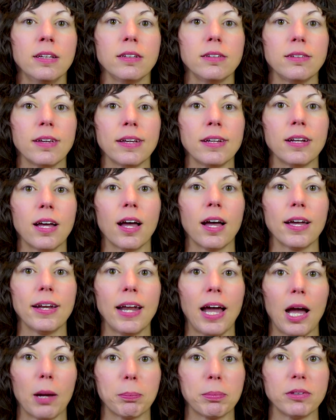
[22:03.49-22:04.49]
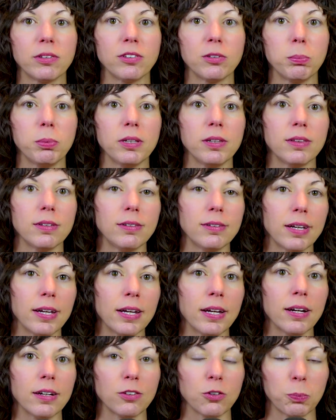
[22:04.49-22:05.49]
day 9 happened to be the
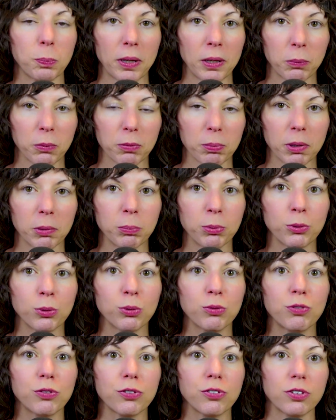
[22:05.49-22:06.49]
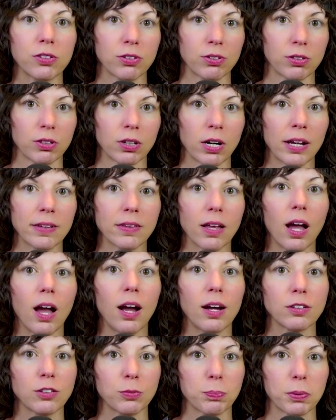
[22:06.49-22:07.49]
day I spent with my beautiful sister at the
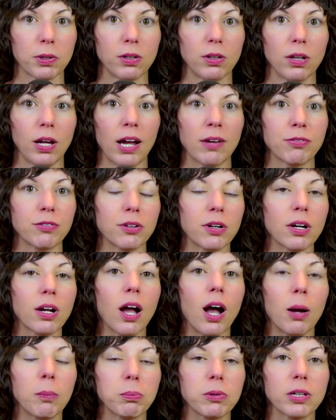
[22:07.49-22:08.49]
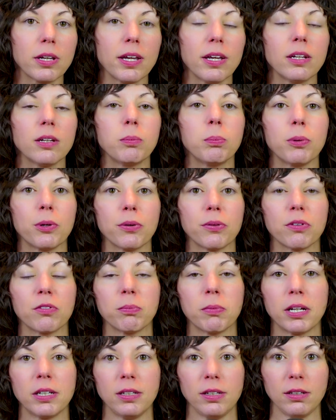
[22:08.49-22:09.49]
hospital after a complicated birth of
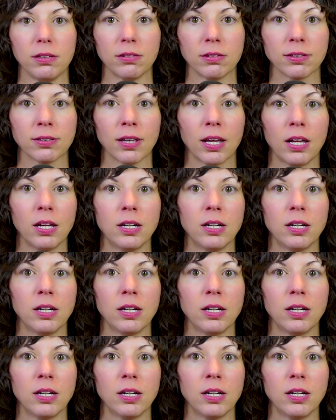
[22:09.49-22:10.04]
my niece.